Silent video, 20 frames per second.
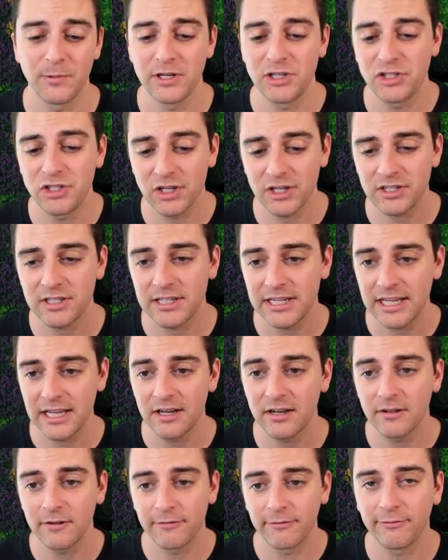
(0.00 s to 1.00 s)
We just
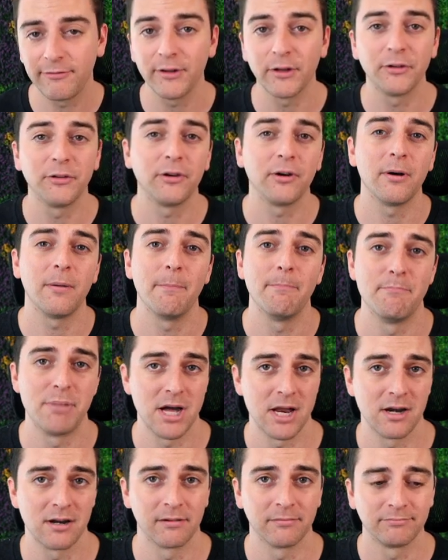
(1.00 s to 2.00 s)
need filter
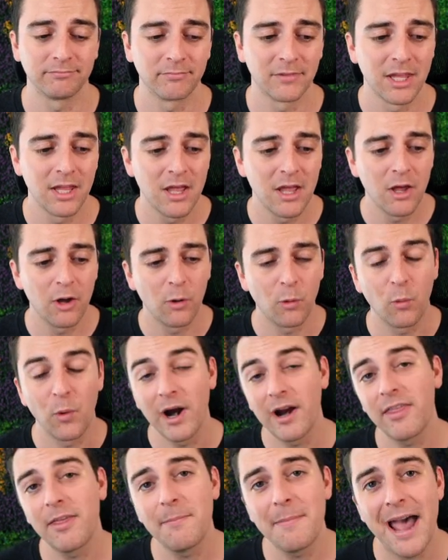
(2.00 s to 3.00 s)
button.
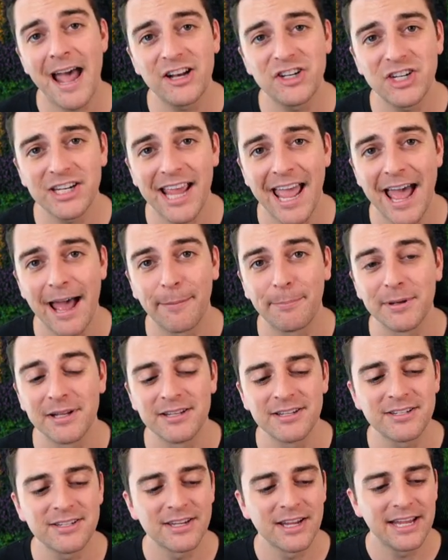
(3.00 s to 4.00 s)
Where the magic
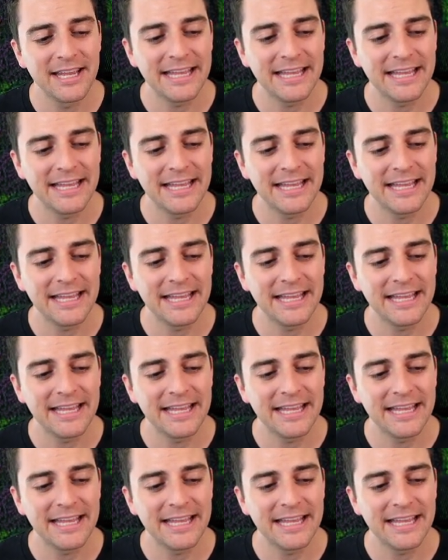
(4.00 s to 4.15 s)
happens